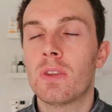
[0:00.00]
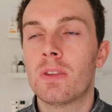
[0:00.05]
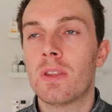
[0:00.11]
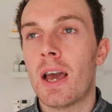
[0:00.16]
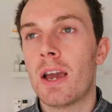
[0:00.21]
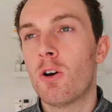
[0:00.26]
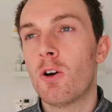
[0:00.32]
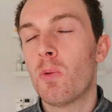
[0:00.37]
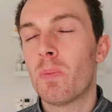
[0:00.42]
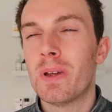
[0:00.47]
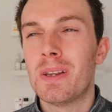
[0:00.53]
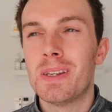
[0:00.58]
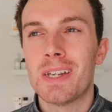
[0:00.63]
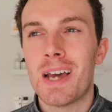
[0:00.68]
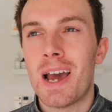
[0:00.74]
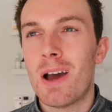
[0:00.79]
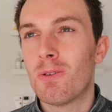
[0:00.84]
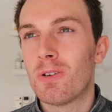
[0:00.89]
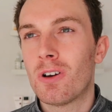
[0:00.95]
like up and
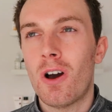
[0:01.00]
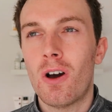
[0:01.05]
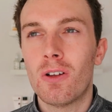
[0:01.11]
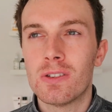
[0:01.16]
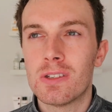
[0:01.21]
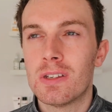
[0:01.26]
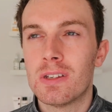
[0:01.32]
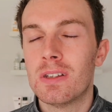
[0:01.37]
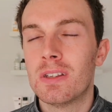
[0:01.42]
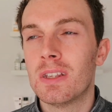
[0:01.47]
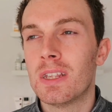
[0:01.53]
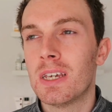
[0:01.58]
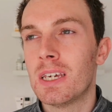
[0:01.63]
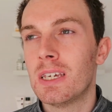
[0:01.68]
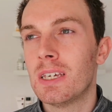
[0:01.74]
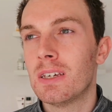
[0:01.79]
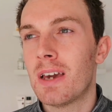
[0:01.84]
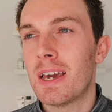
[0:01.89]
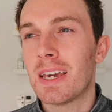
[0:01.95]
down
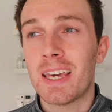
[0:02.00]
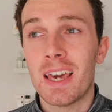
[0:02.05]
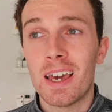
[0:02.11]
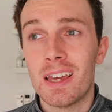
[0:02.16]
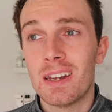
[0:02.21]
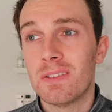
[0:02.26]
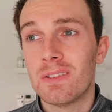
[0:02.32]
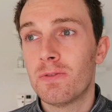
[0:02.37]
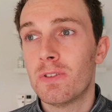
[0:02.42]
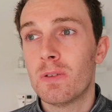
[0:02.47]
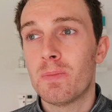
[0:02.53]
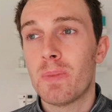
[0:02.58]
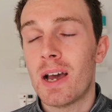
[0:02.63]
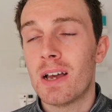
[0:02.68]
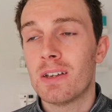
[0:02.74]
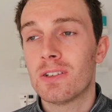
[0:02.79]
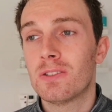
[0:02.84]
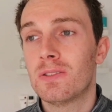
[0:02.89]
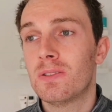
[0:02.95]
constantly again for the
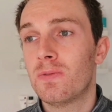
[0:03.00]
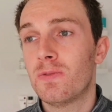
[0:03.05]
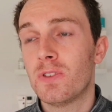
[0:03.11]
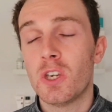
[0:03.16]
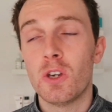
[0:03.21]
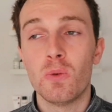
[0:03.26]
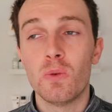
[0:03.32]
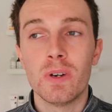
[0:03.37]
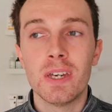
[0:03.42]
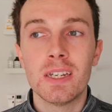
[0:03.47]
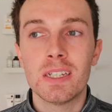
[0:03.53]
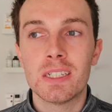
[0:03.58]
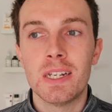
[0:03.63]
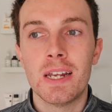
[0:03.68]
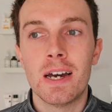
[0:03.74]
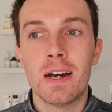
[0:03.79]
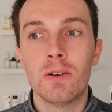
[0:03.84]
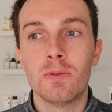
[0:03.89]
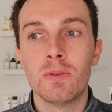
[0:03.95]
past few weeks
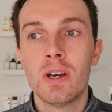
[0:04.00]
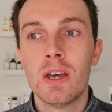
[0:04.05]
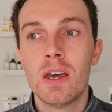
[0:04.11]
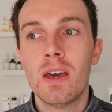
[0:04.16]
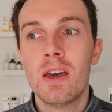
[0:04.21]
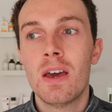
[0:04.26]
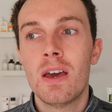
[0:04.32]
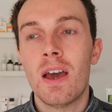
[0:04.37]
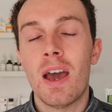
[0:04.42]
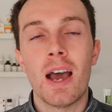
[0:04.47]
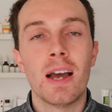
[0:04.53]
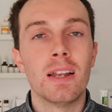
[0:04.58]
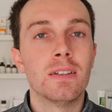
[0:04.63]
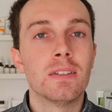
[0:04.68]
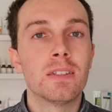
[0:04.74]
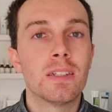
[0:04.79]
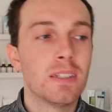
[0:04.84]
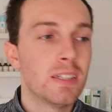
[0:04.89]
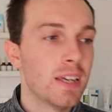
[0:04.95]
now,
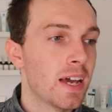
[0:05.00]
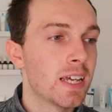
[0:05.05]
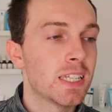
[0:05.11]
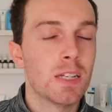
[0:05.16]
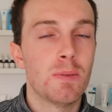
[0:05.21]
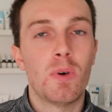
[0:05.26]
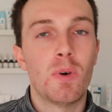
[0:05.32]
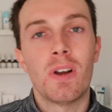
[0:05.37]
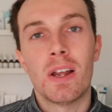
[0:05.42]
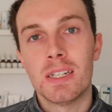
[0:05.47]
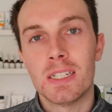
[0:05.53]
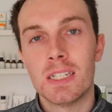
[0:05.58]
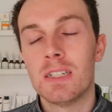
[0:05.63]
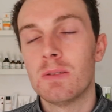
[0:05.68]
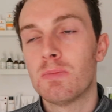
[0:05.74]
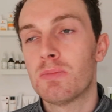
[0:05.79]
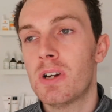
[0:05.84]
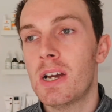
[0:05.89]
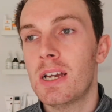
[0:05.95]
and yes, I'm on
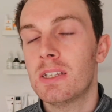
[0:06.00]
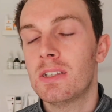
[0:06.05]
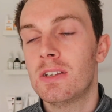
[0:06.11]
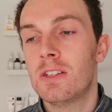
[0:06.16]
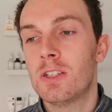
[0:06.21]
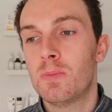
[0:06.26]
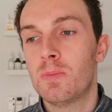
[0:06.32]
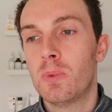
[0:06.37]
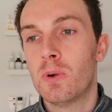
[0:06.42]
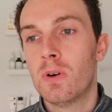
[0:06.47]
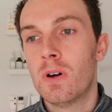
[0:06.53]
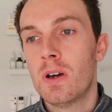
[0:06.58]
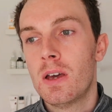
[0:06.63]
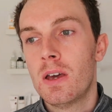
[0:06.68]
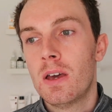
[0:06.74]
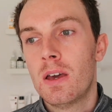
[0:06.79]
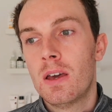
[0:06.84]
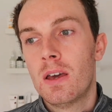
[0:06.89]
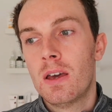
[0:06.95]
antidepressants, but
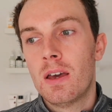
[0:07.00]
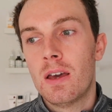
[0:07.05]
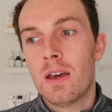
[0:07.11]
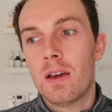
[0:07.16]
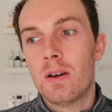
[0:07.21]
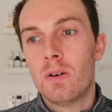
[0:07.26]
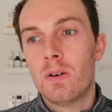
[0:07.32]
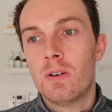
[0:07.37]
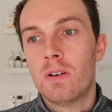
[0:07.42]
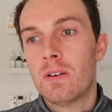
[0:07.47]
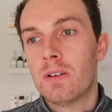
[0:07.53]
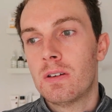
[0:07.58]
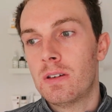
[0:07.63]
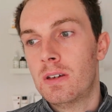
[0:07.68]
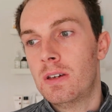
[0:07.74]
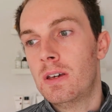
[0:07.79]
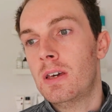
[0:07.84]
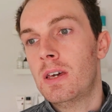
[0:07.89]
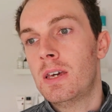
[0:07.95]

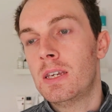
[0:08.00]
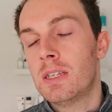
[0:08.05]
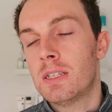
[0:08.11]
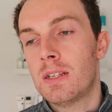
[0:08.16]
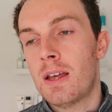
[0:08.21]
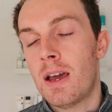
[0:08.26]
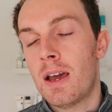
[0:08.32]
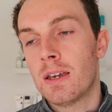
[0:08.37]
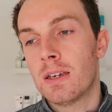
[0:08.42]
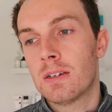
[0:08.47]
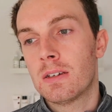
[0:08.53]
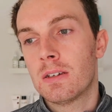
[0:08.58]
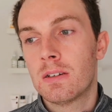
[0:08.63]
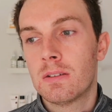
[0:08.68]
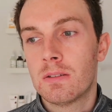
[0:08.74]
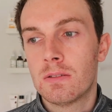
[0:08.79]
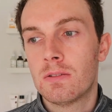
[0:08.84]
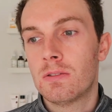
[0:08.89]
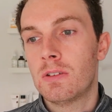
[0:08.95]
it's like,
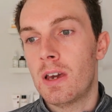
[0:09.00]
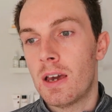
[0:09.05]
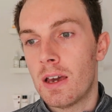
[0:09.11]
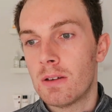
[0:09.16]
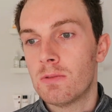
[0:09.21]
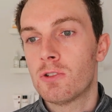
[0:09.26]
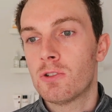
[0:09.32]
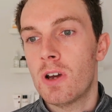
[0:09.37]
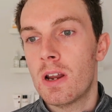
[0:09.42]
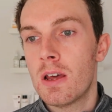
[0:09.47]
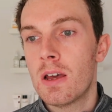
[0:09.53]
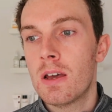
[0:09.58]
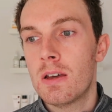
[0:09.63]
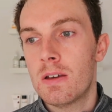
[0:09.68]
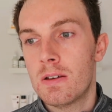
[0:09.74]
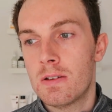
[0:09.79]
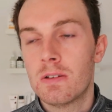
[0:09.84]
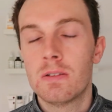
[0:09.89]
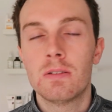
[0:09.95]
yeah, I'm
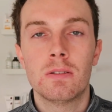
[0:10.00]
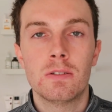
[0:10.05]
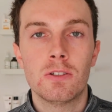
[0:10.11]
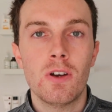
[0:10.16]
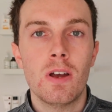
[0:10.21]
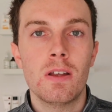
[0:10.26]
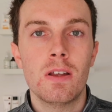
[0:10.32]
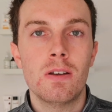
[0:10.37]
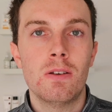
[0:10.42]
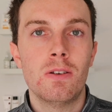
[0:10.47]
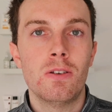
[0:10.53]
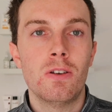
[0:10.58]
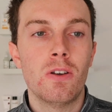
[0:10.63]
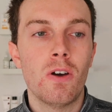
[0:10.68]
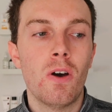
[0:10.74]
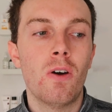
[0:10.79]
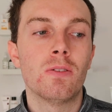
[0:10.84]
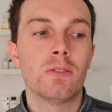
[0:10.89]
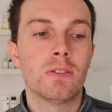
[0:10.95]
trying to
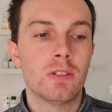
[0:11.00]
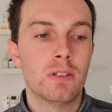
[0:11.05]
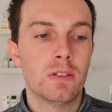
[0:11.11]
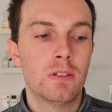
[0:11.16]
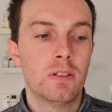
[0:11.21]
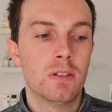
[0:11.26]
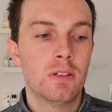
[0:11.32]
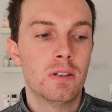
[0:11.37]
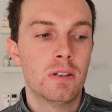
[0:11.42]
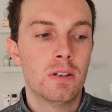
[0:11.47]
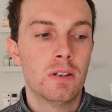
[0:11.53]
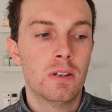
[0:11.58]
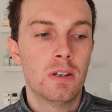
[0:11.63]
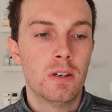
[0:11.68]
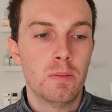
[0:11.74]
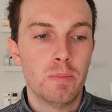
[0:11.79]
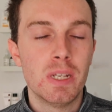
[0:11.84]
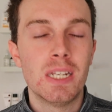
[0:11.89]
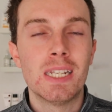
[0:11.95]
not
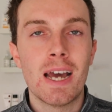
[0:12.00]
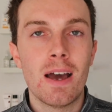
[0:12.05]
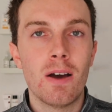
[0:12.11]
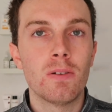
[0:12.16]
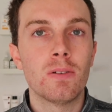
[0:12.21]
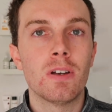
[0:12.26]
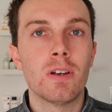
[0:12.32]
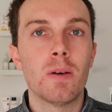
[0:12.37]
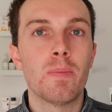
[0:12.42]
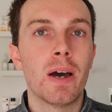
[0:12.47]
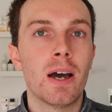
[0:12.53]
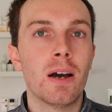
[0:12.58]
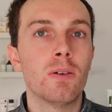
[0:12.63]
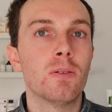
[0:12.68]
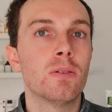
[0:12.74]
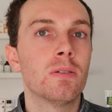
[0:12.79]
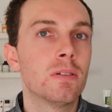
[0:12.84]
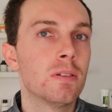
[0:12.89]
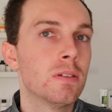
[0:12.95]
be down
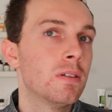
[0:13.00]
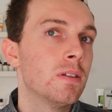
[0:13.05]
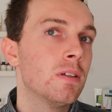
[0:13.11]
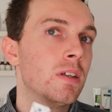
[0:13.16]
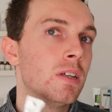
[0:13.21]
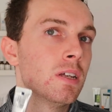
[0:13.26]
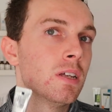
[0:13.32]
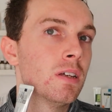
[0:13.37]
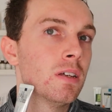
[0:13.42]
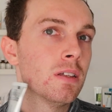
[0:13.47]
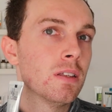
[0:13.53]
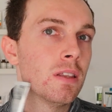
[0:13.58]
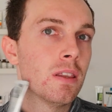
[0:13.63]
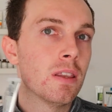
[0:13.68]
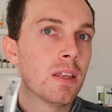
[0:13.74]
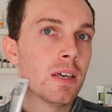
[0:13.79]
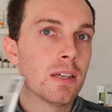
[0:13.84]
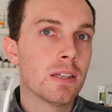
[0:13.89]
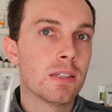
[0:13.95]
about
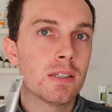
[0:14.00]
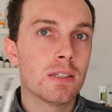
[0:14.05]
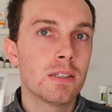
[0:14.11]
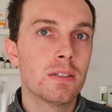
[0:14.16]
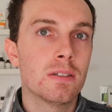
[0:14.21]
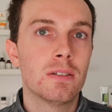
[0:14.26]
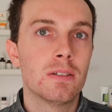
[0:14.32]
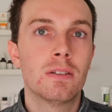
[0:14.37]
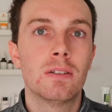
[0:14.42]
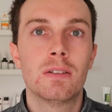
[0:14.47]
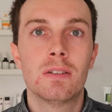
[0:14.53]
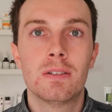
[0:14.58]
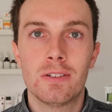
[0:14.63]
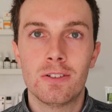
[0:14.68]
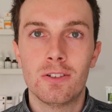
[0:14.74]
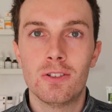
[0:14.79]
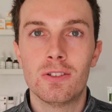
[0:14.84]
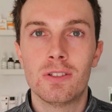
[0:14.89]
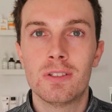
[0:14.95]
this,
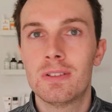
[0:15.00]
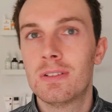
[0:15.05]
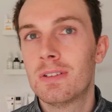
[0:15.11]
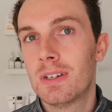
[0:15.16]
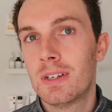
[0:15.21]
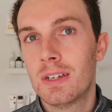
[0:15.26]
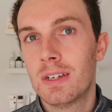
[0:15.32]
because